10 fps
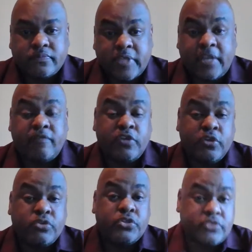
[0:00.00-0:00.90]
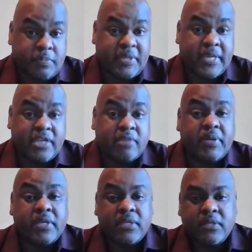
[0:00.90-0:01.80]
And if you choose to be
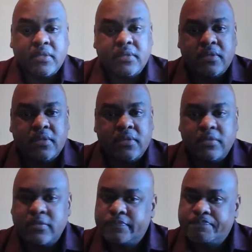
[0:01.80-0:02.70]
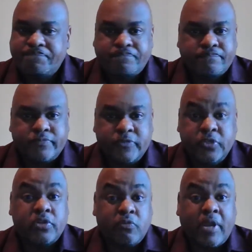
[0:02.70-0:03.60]
independent,
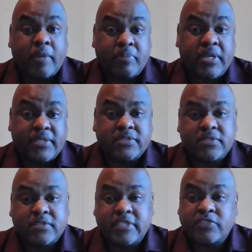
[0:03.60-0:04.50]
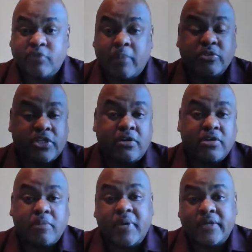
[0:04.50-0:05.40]
you're at the right place because that's what I'm going to
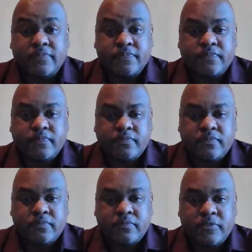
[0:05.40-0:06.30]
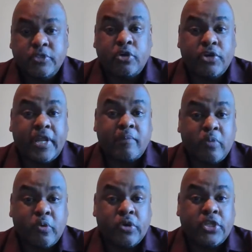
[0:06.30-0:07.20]
talk about. You're going to hear that
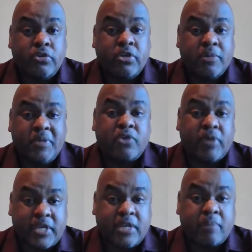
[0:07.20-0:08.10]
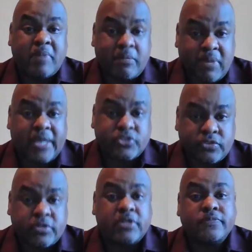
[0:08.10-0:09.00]
more than you hear me cranking up my box
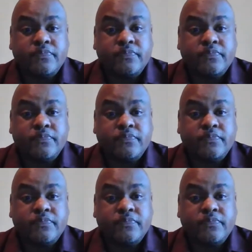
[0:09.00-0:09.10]
truck.